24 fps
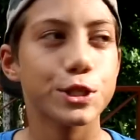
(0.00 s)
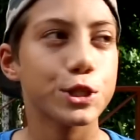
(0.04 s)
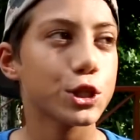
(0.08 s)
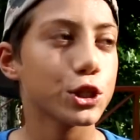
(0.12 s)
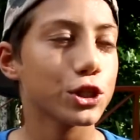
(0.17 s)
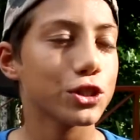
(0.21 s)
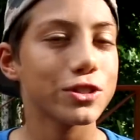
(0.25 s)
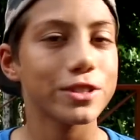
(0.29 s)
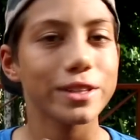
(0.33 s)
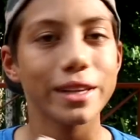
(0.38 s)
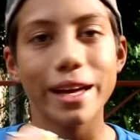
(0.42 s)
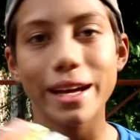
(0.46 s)

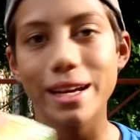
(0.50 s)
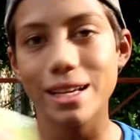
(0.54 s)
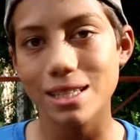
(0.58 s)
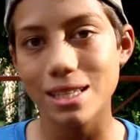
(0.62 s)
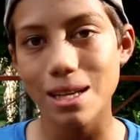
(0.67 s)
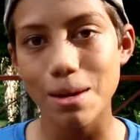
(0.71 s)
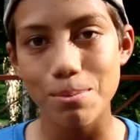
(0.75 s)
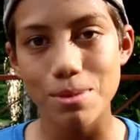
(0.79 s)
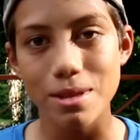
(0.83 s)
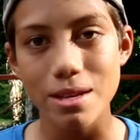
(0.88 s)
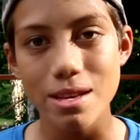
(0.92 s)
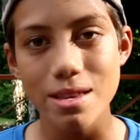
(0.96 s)
just like
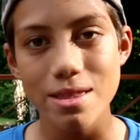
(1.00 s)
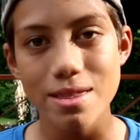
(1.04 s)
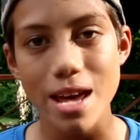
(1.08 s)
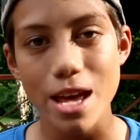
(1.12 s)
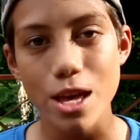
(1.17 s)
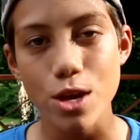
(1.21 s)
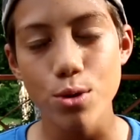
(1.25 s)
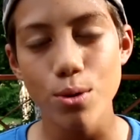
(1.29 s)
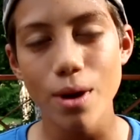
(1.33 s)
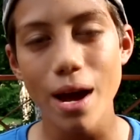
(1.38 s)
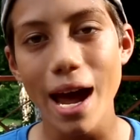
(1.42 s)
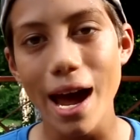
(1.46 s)
something that
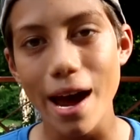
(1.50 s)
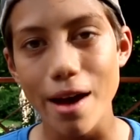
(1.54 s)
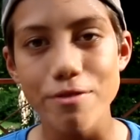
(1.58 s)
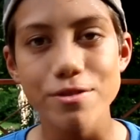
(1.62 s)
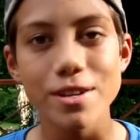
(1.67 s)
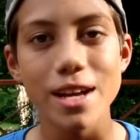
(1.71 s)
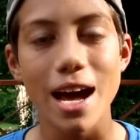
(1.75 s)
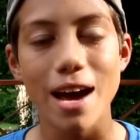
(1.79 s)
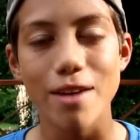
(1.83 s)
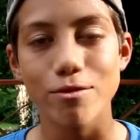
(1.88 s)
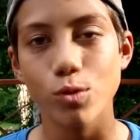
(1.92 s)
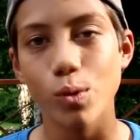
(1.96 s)
you have
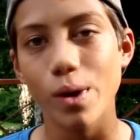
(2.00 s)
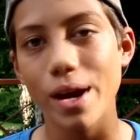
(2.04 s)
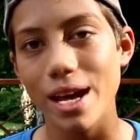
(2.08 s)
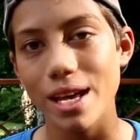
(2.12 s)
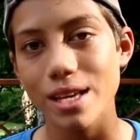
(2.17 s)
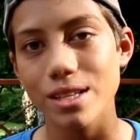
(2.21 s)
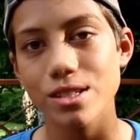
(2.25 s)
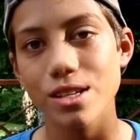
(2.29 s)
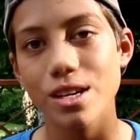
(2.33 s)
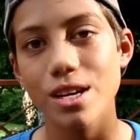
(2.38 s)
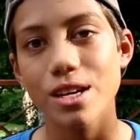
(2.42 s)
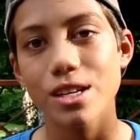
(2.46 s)
to have
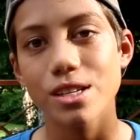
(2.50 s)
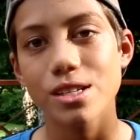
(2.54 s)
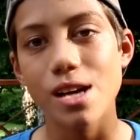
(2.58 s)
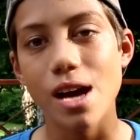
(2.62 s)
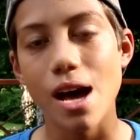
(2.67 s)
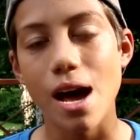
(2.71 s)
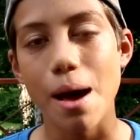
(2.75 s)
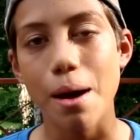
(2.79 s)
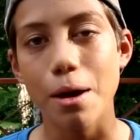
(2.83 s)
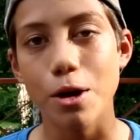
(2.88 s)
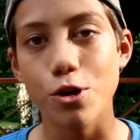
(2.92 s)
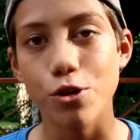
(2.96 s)
ways
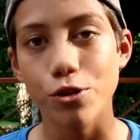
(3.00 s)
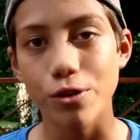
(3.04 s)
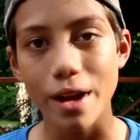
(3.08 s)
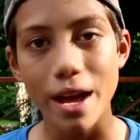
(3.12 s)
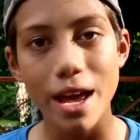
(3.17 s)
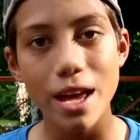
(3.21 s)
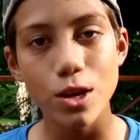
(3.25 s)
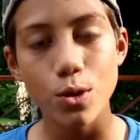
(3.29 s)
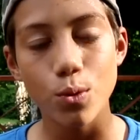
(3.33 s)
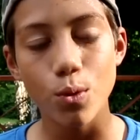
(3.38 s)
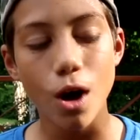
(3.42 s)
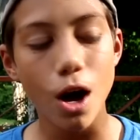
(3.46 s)
to
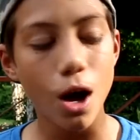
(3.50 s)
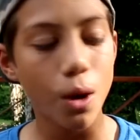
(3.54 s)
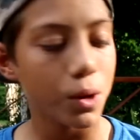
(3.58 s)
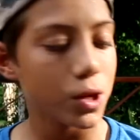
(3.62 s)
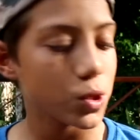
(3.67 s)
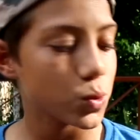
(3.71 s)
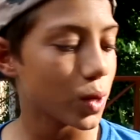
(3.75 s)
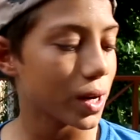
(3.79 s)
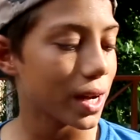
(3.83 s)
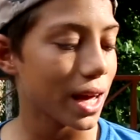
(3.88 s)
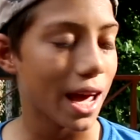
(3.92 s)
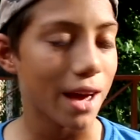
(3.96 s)
create. You
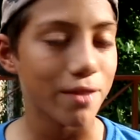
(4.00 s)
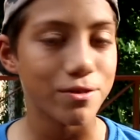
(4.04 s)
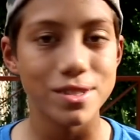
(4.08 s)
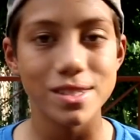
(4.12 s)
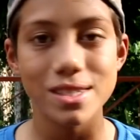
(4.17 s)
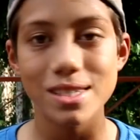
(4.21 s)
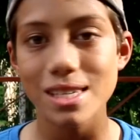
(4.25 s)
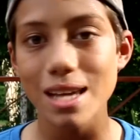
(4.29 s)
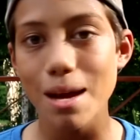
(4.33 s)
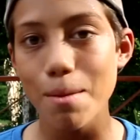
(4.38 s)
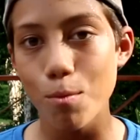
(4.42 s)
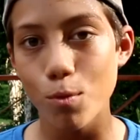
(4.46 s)
always want to have
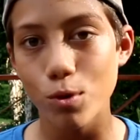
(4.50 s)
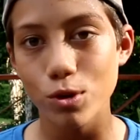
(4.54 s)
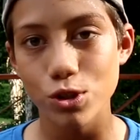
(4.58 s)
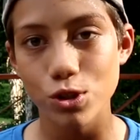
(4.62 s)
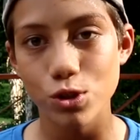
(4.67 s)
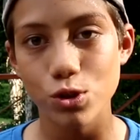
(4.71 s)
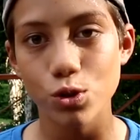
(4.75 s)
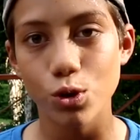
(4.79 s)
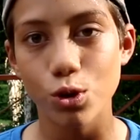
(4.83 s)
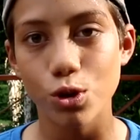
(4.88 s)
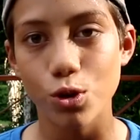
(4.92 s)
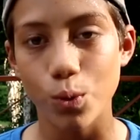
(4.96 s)
some
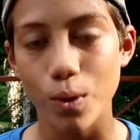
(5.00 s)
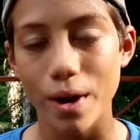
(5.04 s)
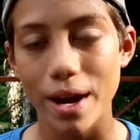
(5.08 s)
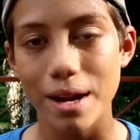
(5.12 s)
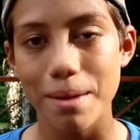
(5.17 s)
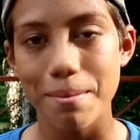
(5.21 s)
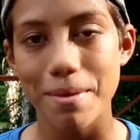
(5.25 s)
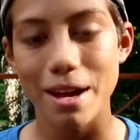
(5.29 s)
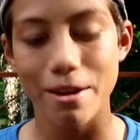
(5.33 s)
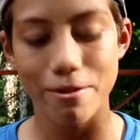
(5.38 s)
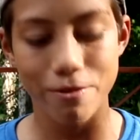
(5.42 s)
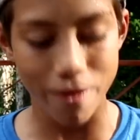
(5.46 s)
sort of way to
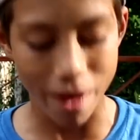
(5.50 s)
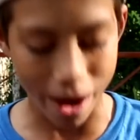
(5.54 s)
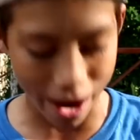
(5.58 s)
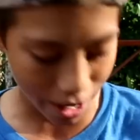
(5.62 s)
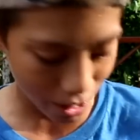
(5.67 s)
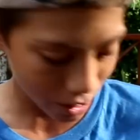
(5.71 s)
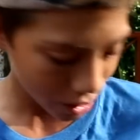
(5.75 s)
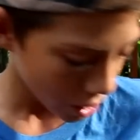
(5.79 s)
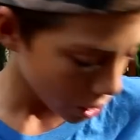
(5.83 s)
make fire.